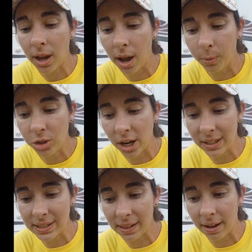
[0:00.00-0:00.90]
Uh, we try to
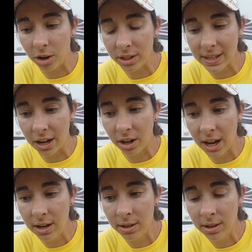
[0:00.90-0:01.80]
sell out on
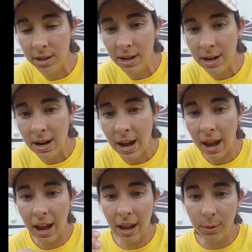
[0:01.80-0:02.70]
Saturday
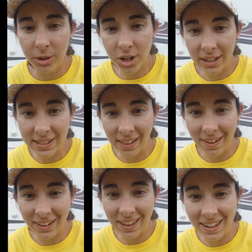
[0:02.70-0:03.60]
and we try to sell
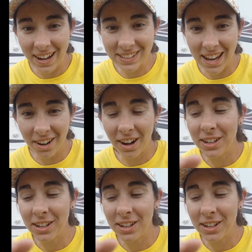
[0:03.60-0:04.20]
out again the next Saturday.